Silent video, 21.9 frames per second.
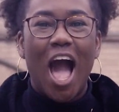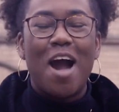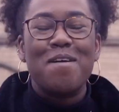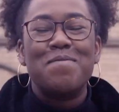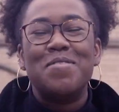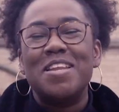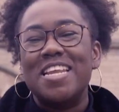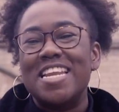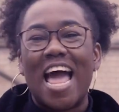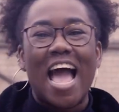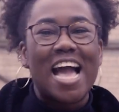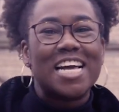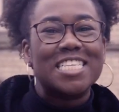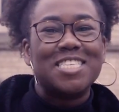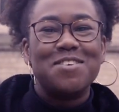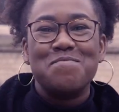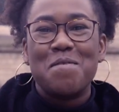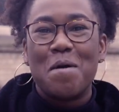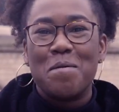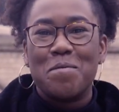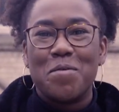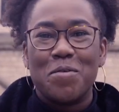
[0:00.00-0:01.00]
I've been an
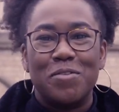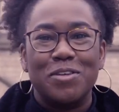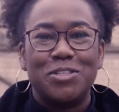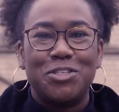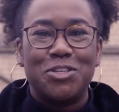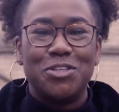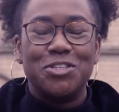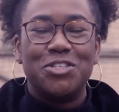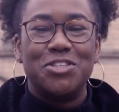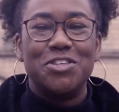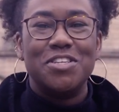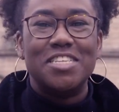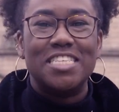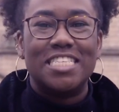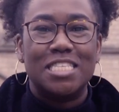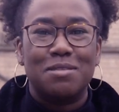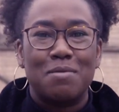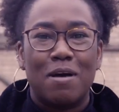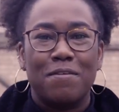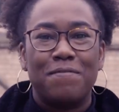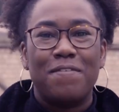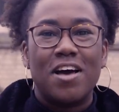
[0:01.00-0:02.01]
active member of the Students' Union
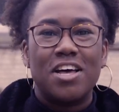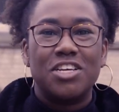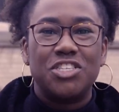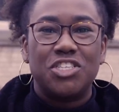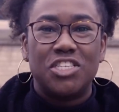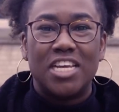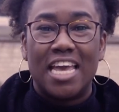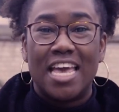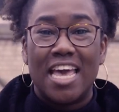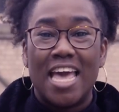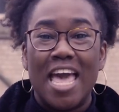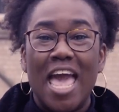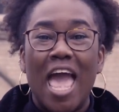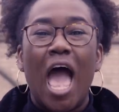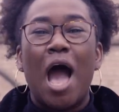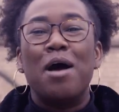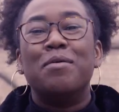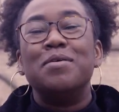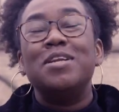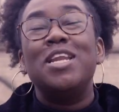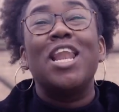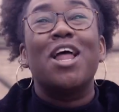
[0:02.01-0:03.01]
since my first year
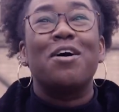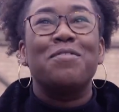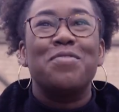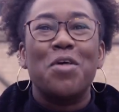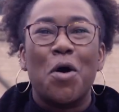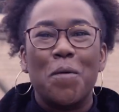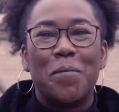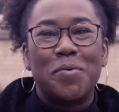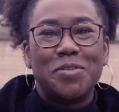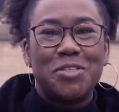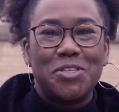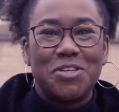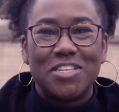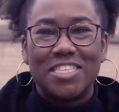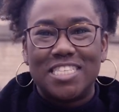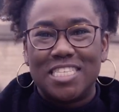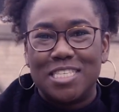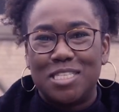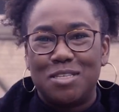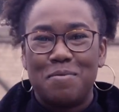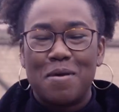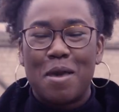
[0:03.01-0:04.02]
and would love the
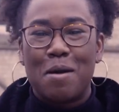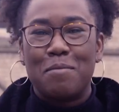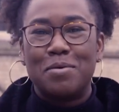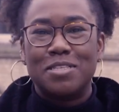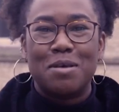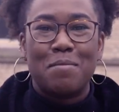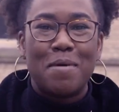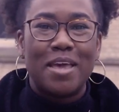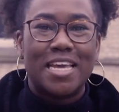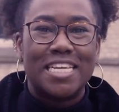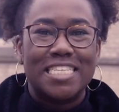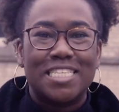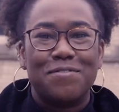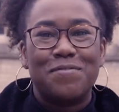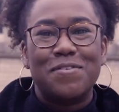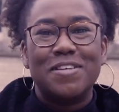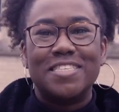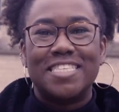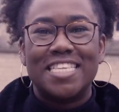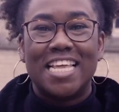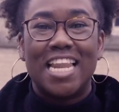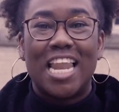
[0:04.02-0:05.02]
opportunity to be able to make a
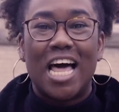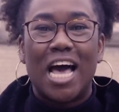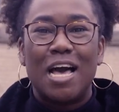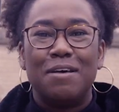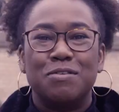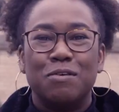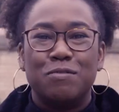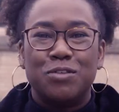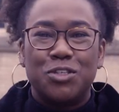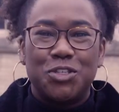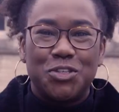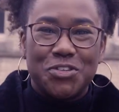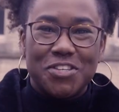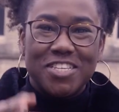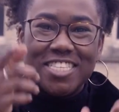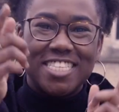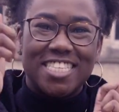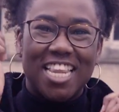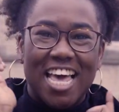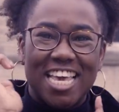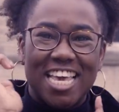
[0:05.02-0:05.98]
difference in the lives of students